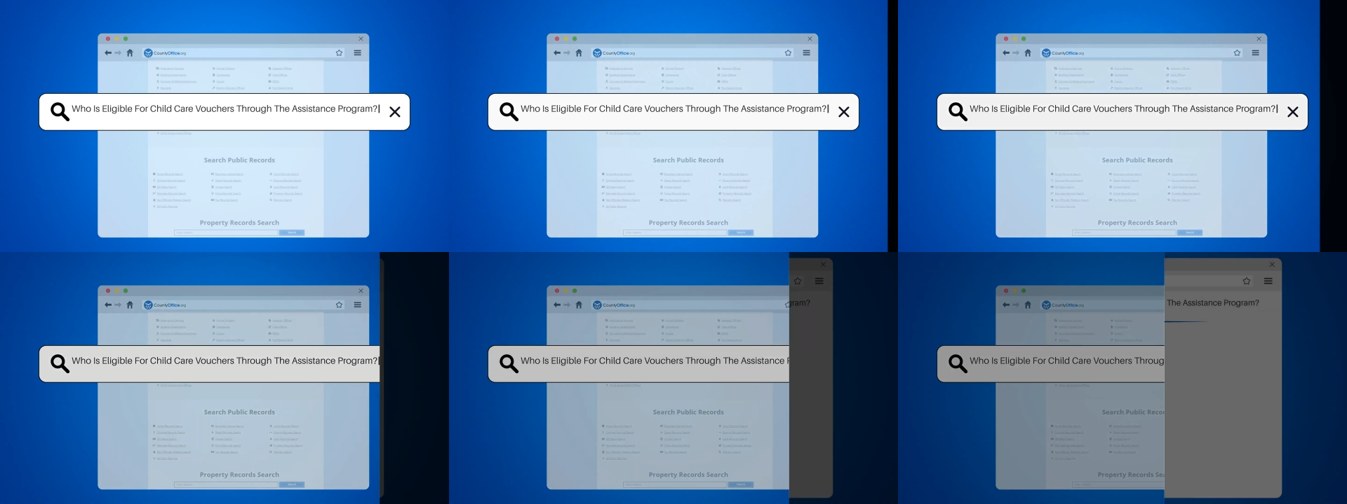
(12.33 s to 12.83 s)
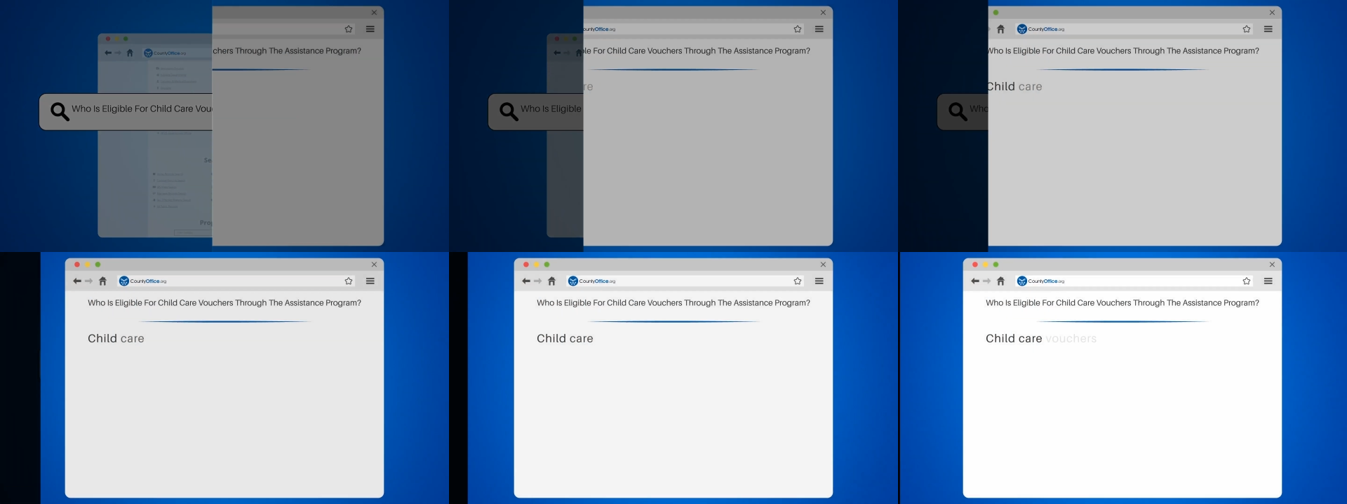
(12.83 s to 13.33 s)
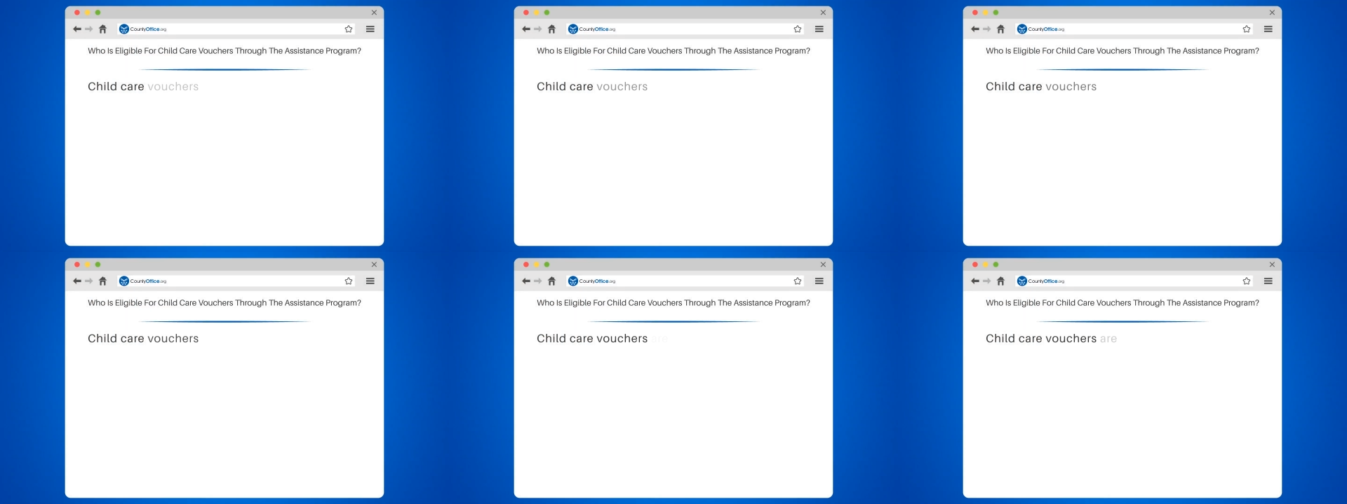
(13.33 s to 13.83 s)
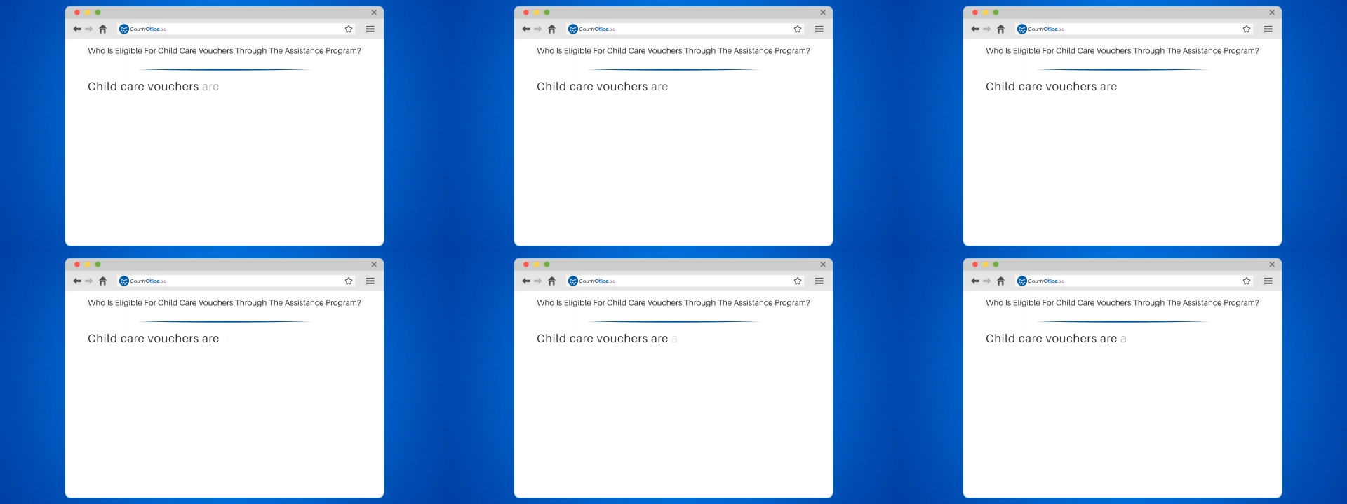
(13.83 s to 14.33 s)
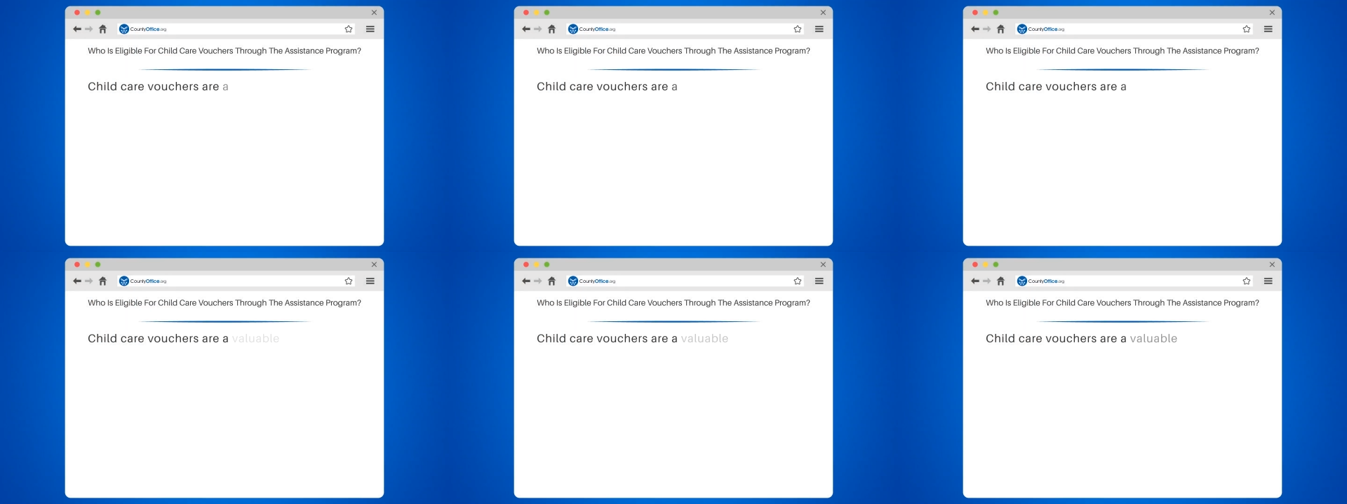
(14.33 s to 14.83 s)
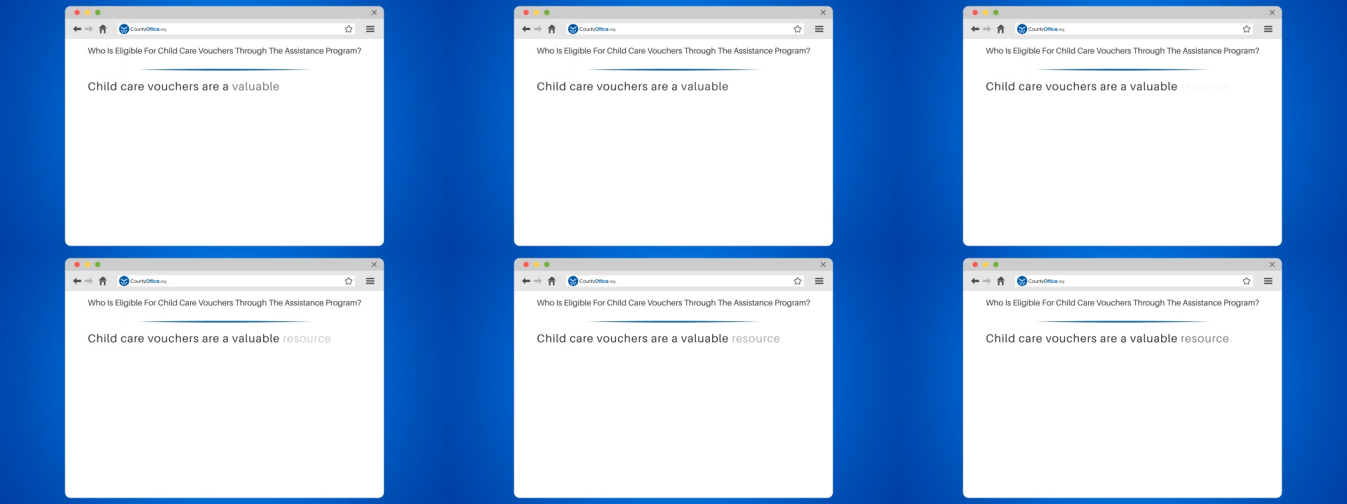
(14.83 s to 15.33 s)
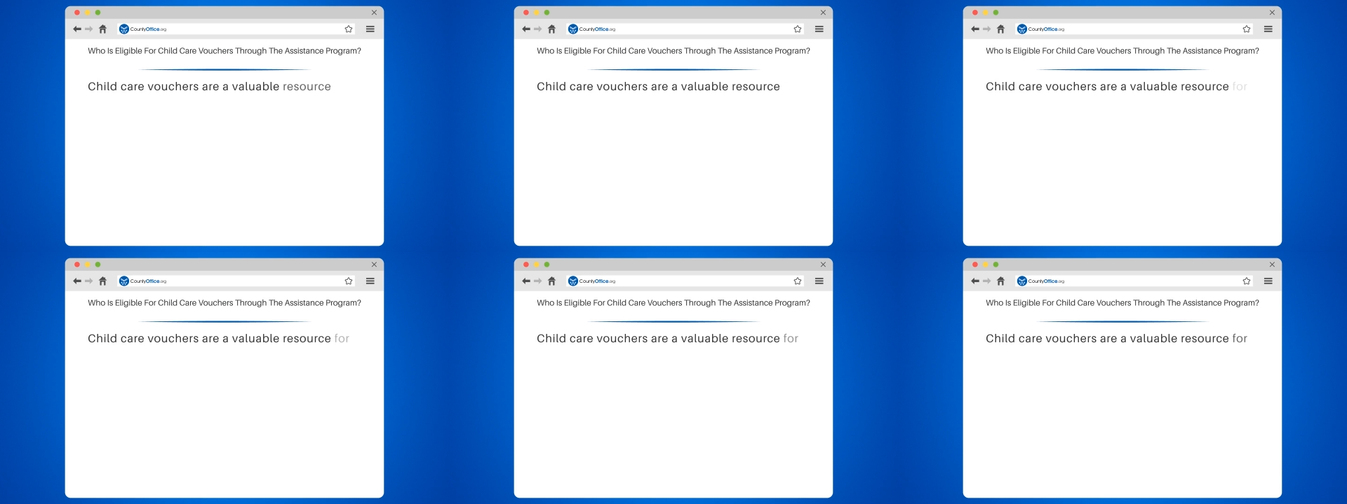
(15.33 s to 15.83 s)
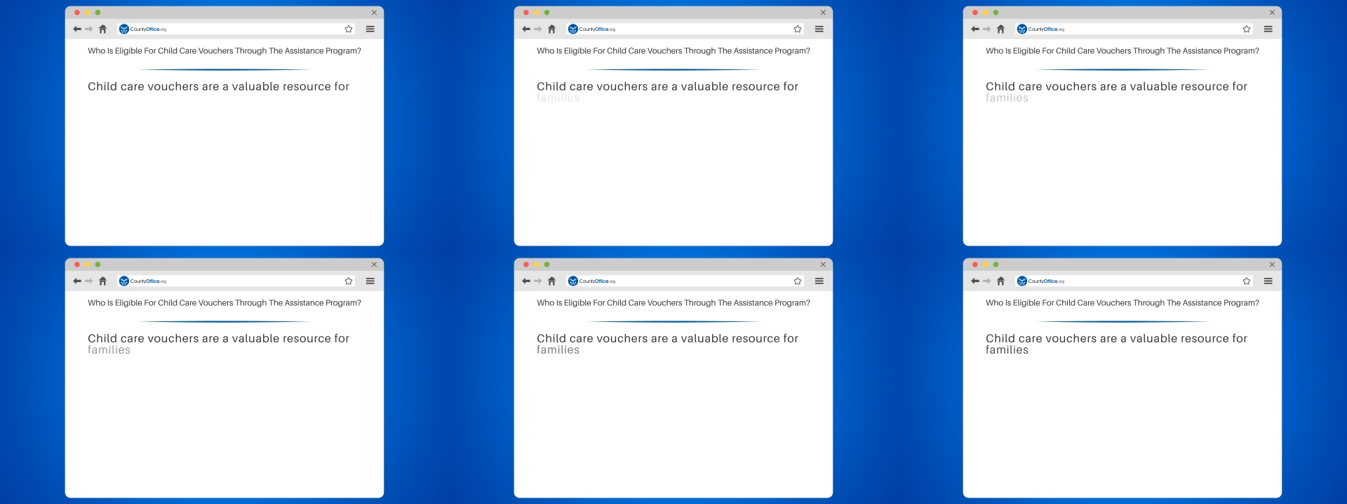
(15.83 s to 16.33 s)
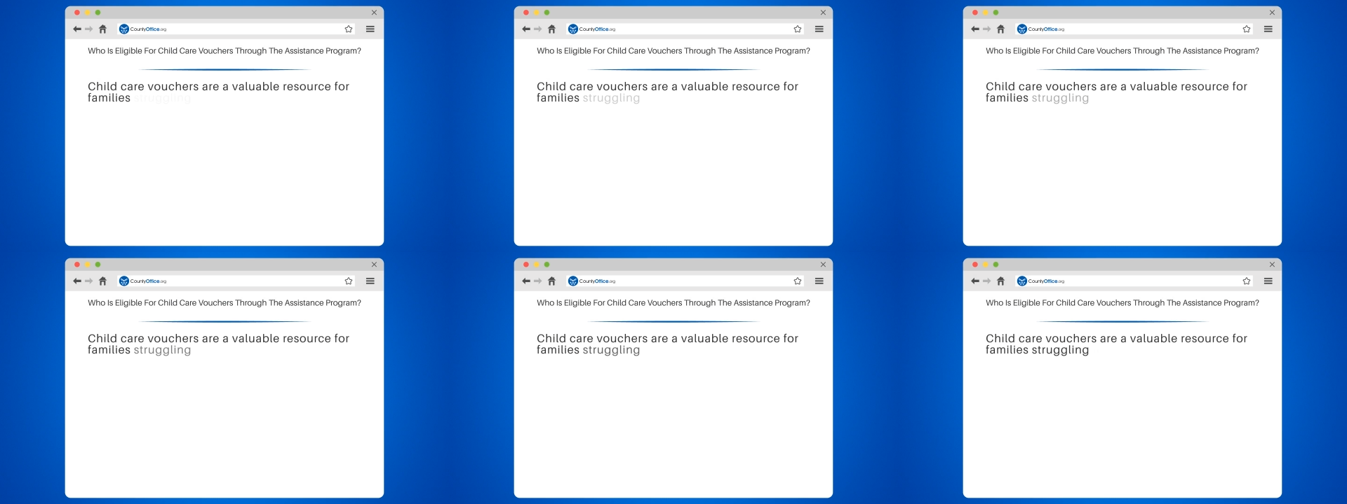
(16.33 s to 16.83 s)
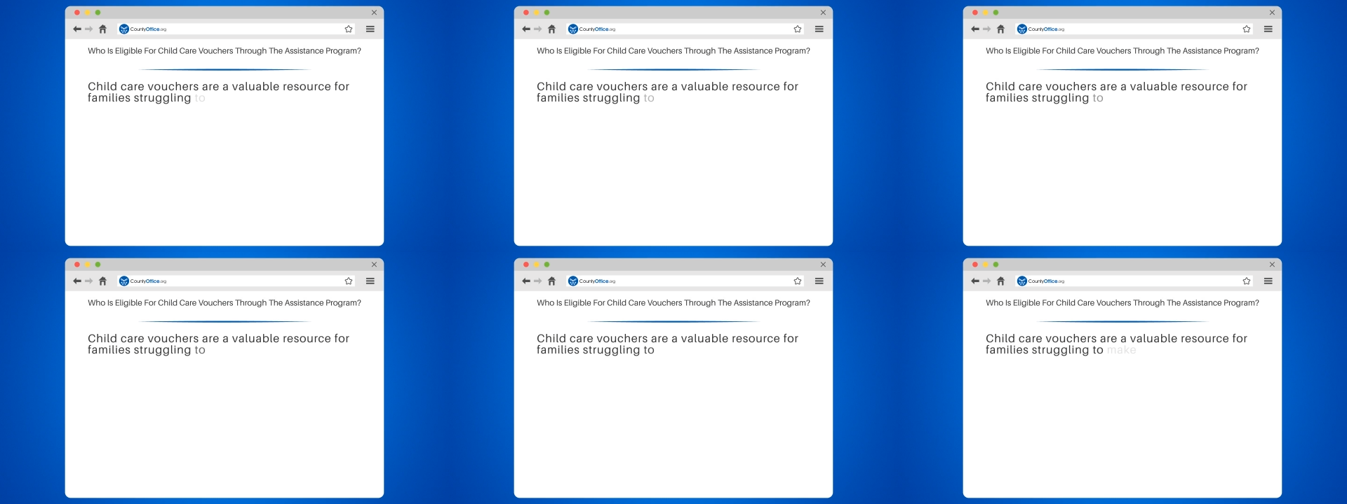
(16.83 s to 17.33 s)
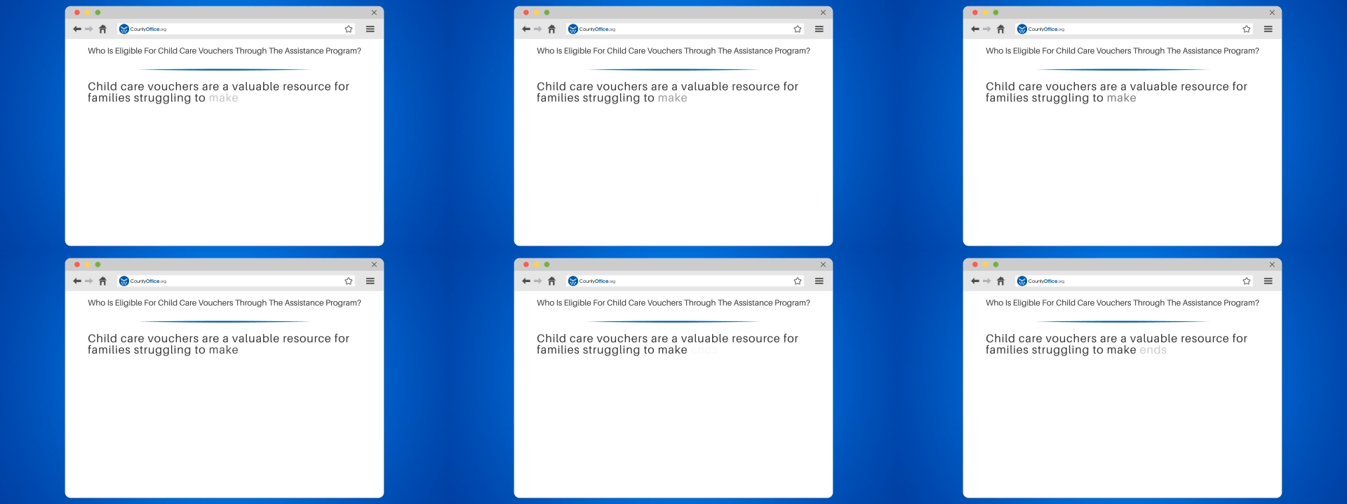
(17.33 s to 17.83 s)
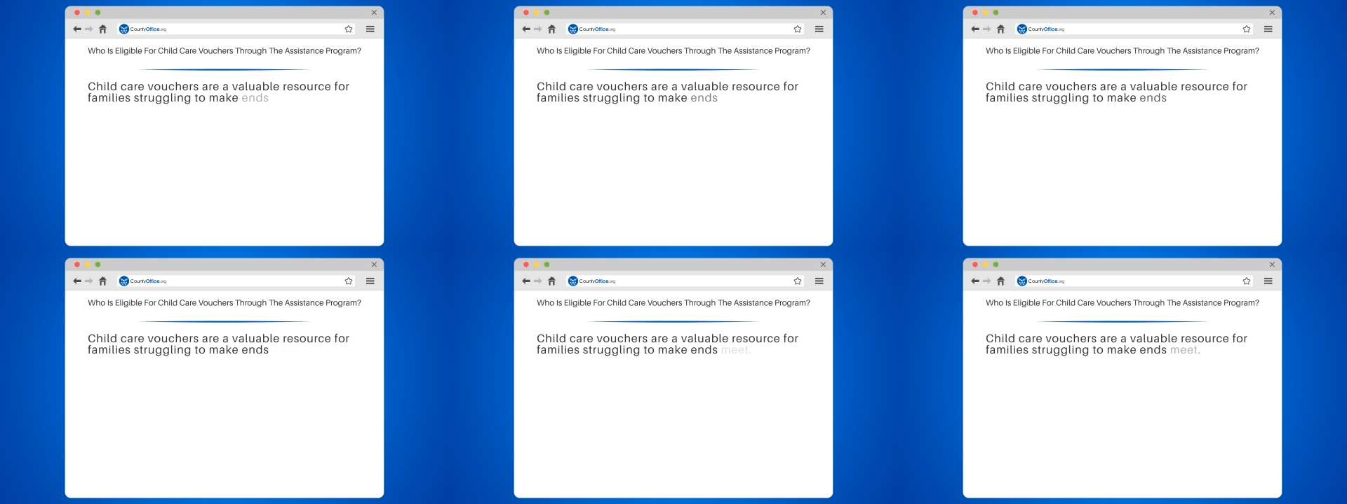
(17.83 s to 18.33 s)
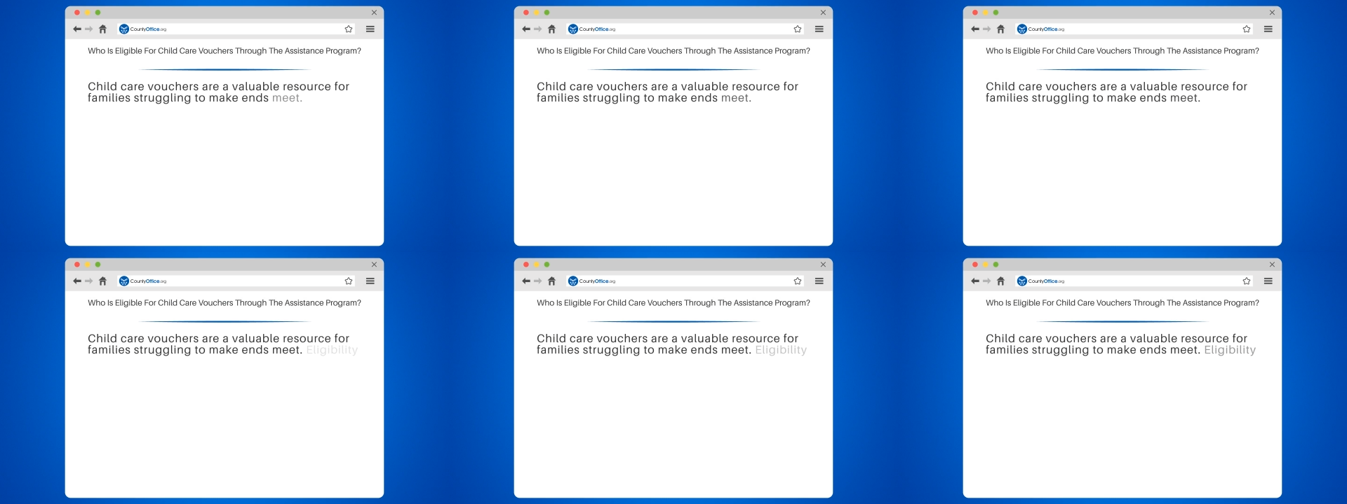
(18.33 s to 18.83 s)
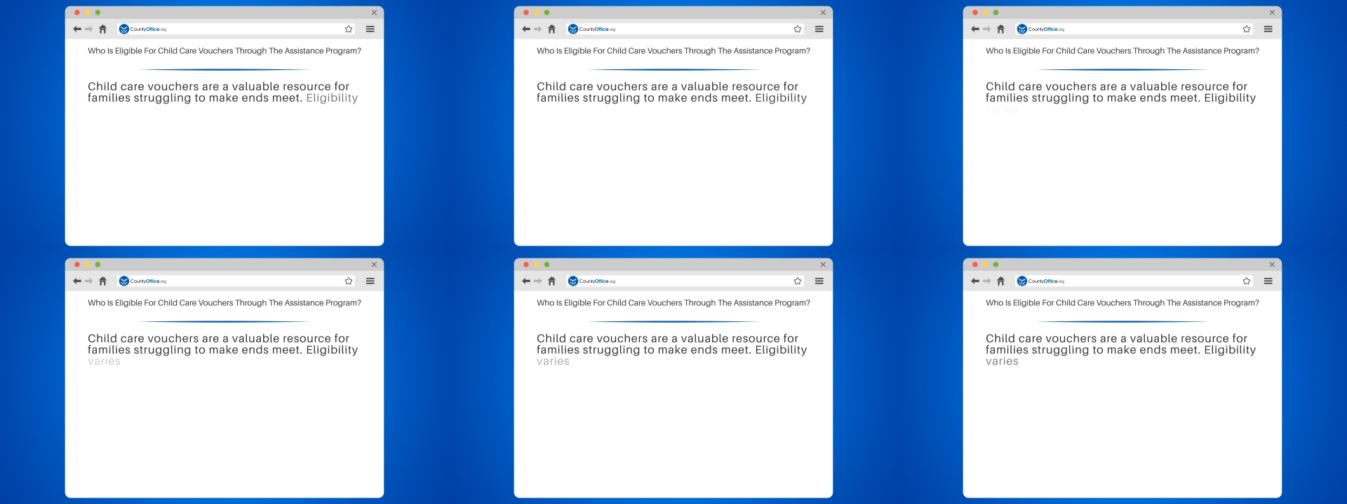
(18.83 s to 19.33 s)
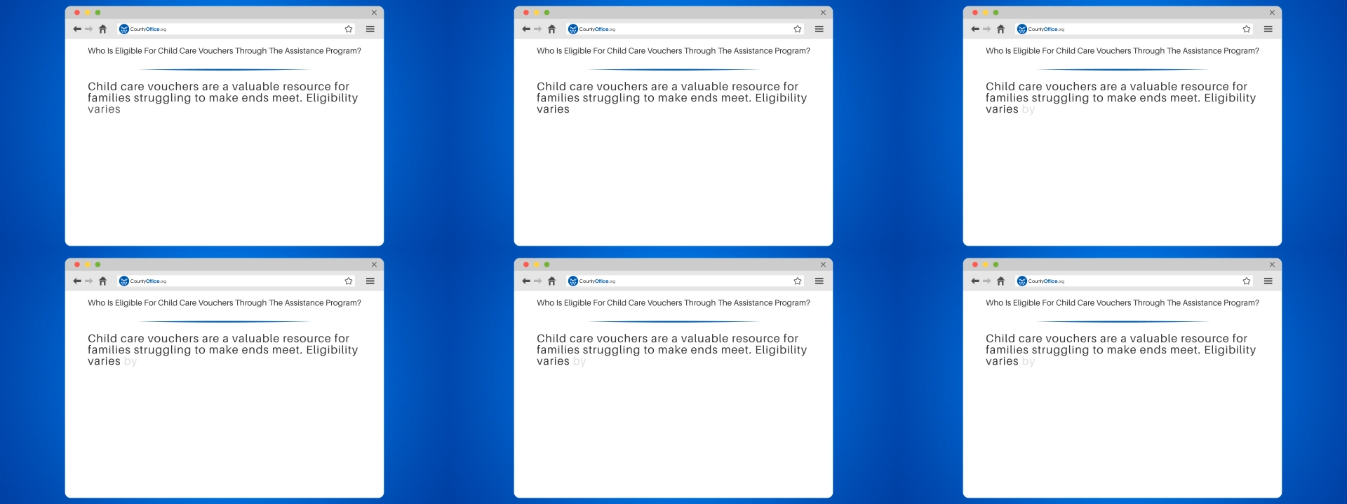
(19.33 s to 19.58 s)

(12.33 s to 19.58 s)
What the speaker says: No face is visible, so there are no lips to read.